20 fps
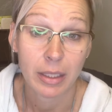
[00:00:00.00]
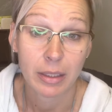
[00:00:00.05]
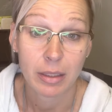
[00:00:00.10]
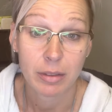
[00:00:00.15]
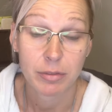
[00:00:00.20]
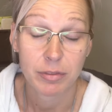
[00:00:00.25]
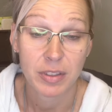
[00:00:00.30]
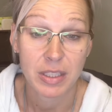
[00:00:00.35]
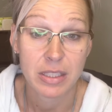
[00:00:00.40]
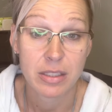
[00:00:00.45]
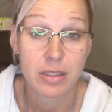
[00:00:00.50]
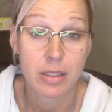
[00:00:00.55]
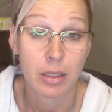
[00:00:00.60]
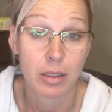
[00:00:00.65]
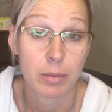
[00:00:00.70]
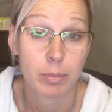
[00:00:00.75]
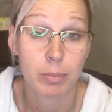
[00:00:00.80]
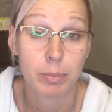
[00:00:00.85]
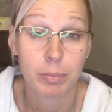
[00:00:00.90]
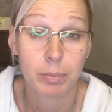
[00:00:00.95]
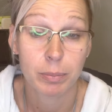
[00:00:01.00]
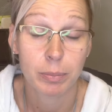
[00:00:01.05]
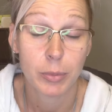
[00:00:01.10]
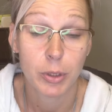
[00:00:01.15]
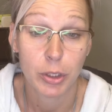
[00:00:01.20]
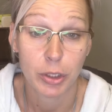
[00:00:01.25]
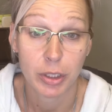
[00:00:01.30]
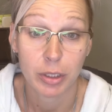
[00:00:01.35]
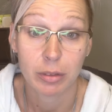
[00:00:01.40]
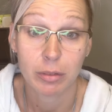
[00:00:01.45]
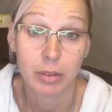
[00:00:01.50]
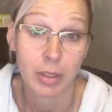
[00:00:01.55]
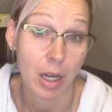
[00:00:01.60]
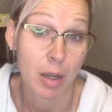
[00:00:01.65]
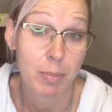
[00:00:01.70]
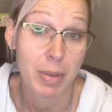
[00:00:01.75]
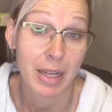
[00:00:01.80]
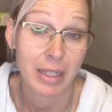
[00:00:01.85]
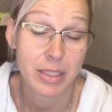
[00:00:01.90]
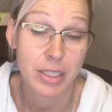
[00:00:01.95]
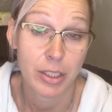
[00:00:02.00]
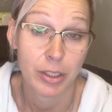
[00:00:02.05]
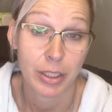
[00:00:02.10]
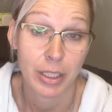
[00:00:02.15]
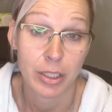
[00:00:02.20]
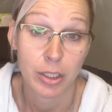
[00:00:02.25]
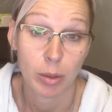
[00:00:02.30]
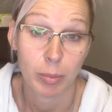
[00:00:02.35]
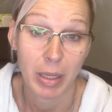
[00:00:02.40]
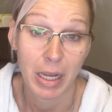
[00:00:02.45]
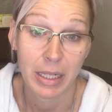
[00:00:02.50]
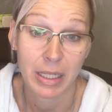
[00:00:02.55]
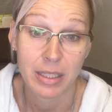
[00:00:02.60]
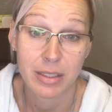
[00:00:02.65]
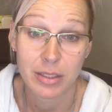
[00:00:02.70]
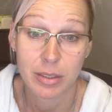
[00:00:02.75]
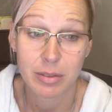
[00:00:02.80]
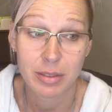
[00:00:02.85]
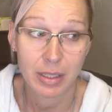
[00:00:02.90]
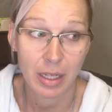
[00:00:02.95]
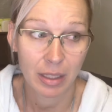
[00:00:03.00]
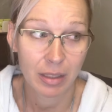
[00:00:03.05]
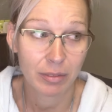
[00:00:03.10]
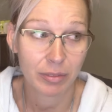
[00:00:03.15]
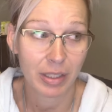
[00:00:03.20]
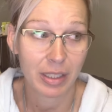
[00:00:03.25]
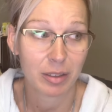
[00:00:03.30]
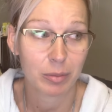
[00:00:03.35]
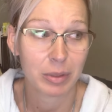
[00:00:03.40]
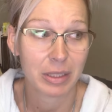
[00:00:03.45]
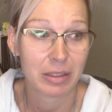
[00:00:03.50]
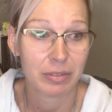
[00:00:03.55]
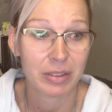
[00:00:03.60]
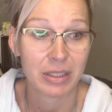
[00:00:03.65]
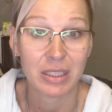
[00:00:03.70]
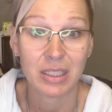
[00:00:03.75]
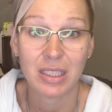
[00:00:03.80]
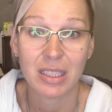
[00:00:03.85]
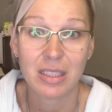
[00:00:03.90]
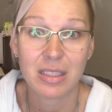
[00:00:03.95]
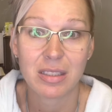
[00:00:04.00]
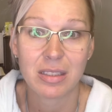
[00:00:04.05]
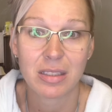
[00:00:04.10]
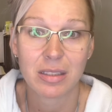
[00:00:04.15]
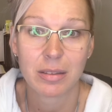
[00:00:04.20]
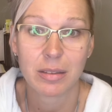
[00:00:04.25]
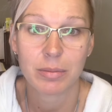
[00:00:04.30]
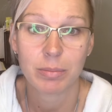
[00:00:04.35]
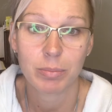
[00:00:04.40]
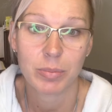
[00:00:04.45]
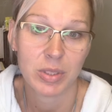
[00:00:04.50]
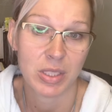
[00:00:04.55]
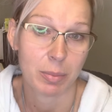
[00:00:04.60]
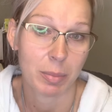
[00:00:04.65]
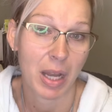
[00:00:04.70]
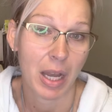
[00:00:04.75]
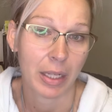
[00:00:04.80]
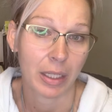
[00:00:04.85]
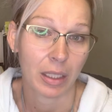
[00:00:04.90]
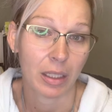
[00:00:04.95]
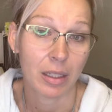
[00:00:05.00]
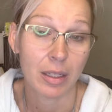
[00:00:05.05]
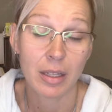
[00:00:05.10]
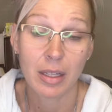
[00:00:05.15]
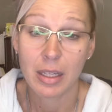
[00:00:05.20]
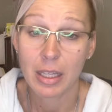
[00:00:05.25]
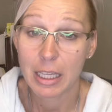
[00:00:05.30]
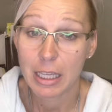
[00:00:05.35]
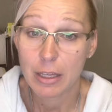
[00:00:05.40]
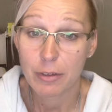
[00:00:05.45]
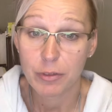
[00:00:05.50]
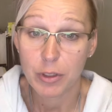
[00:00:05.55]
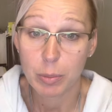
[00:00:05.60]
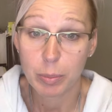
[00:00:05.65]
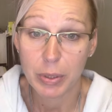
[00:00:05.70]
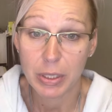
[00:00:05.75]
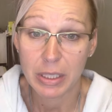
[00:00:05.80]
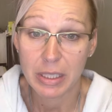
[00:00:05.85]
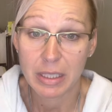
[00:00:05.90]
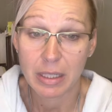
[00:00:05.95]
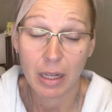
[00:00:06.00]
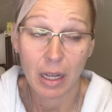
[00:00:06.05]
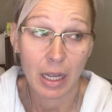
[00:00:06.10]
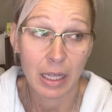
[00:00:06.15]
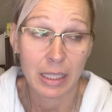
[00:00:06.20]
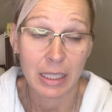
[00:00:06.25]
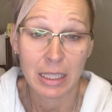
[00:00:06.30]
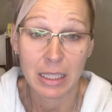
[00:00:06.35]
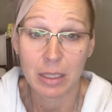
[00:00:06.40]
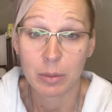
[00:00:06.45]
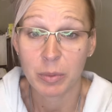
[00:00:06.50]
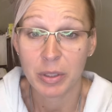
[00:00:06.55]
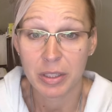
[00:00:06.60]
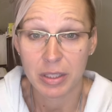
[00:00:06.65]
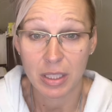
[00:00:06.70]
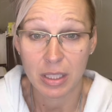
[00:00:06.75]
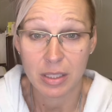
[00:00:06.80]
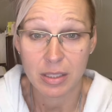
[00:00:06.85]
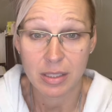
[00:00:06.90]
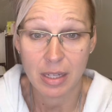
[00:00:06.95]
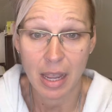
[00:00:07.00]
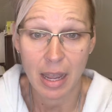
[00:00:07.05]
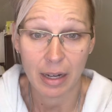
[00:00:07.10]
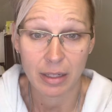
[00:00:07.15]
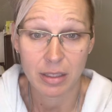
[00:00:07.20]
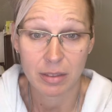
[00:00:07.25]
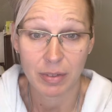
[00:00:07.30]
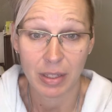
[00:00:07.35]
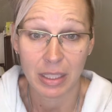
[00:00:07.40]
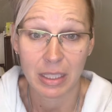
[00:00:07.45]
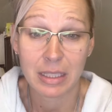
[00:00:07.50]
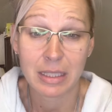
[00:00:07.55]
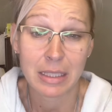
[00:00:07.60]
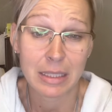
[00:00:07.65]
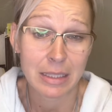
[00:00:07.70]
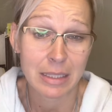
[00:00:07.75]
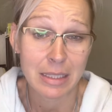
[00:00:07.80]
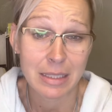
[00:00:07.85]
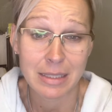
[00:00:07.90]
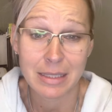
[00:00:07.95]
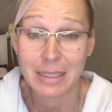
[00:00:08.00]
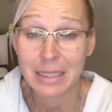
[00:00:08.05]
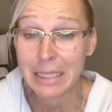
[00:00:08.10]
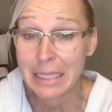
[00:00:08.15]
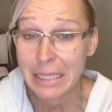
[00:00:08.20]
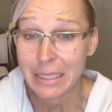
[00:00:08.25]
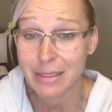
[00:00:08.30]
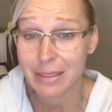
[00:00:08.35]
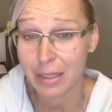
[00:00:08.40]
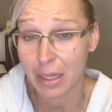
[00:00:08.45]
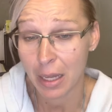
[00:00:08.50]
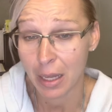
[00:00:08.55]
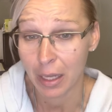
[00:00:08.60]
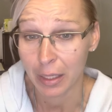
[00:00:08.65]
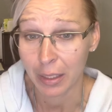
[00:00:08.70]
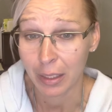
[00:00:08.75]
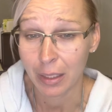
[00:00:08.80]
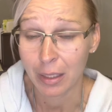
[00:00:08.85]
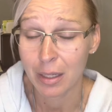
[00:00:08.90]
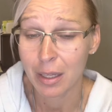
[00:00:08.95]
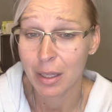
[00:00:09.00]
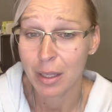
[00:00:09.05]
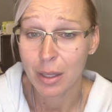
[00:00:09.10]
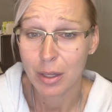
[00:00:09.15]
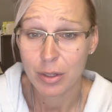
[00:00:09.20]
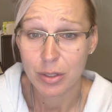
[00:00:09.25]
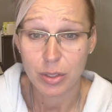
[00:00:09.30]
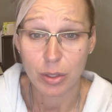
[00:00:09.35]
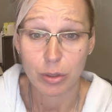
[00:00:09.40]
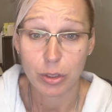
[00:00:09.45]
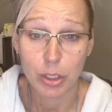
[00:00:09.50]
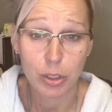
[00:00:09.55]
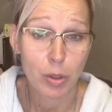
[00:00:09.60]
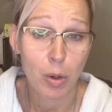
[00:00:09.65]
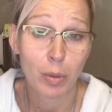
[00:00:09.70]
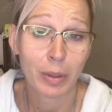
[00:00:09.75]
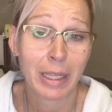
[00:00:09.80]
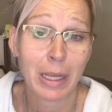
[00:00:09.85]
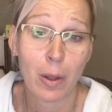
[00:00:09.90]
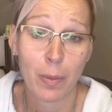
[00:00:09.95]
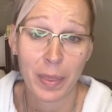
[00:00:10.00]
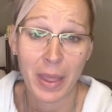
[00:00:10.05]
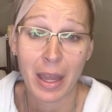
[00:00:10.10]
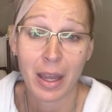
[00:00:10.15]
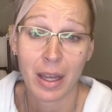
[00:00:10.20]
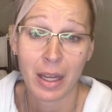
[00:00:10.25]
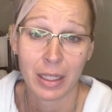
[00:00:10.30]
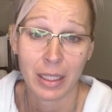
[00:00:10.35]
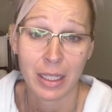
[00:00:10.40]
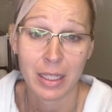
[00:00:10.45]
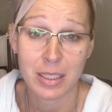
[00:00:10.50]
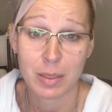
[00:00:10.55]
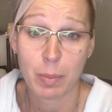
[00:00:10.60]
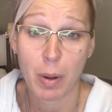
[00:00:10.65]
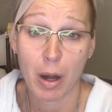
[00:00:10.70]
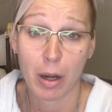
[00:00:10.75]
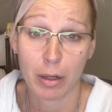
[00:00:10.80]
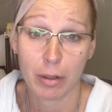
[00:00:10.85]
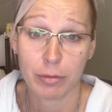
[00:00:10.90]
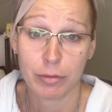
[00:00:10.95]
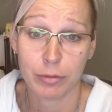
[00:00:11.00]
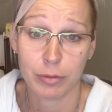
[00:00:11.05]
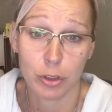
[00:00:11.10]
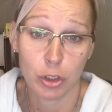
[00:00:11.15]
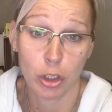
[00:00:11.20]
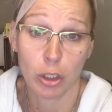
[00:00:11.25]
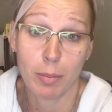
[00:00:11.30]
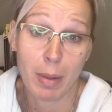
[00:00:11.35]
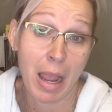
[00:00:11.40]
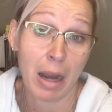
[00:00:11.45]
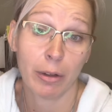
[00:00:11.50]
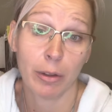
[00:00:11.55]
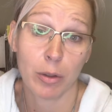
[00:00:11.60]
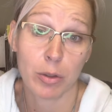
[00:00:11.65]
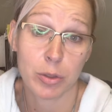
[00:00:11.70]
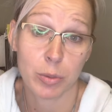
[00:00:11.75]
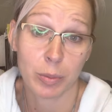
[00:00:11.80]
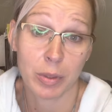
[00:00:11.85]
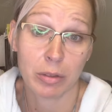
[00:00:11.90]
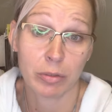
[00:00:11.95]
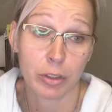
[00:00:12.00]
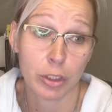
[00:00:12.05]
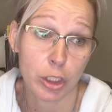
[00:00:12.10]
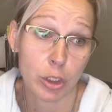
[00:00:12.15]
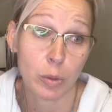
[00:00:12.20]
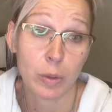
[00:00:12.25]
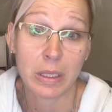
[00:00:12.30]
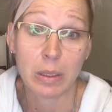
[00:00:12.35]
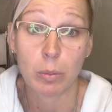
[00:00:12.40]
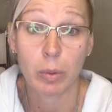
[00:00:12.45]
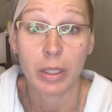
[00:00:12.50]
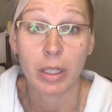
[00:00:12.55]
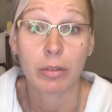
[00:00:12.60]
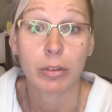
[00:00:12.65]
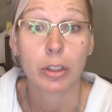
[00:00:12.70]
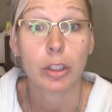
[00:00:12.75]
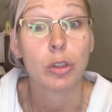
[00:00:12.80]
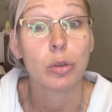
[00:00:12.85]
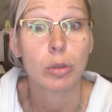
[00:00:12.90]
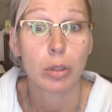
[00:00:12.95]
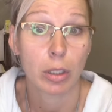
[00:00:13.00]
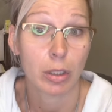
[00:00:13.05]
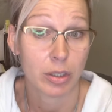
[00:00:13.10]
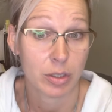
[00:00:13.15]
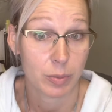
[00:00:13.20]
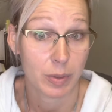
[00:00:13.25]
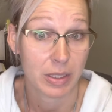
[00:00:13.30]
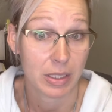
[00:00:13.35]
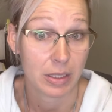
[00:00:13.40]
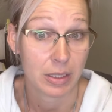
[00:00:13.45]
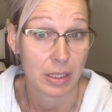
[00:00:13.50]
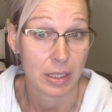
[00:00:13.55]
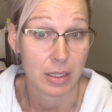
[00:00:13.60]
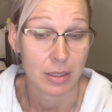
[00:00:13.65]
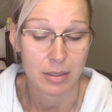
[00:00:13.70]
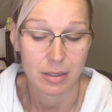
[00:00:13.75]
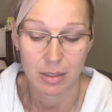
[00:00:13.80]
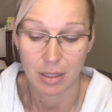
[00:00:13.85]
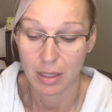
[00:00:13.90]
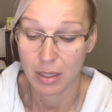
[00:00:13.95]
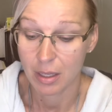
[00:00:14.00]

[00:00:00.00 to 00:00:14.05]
It feeds the good gut bacteria in your body. So it's kind of like giving yeast some honey. If you put honey in with yeast to activate it, the yeast eats the honey. So you don't count that honey as part of your macros whenever you eat whatever you cooked with the yeast.